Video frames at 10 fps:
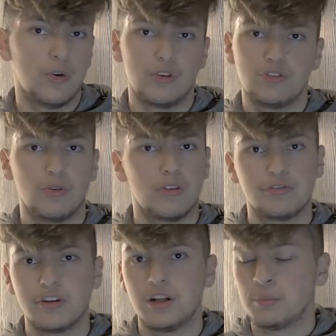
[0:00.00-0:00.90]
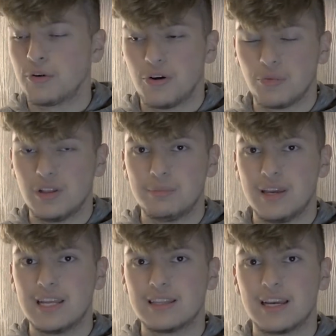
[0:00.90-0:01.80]
or a short film or really
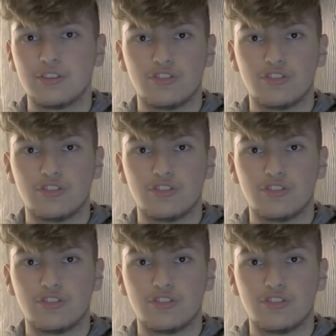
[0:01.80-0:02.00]
be anything.